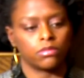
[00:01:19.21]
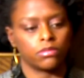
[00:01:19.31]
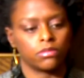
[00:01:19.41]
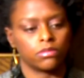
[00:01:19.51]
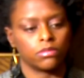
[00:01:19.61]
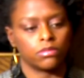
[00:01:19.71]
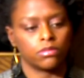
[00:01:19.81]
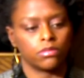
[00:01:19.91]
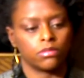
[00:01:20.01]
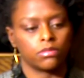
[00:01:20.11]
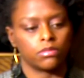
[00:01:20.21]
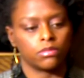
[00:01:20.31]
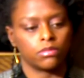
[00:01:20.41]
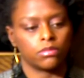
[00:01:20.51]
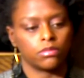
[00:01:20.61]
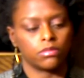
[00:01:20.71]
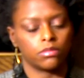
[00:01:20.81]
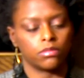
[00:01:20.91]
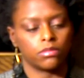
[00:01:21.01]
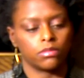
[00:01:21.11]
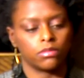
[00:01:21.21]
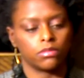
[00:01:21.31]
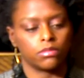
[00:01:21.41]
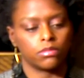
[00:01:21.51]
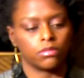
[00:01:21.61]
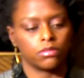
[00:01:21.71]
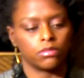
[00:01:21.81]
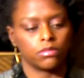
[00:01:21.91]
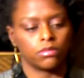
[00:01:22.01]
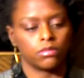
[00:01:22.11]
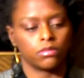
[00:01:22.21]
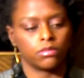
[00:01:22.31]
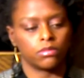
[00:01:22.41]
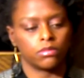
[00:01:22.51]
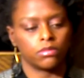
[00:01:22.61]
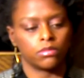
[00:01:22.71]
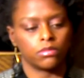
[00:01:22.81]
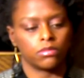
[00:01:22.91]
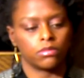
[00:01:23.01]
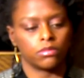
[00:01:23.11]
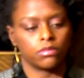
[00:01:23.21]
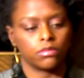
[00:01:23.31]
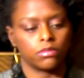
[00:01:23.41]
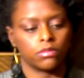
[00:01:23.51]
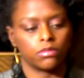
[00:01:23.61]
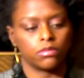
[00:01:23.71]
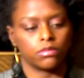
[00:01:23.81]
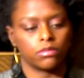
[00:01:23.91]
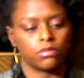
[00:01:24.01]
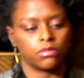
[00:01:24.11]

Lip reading: [no speech]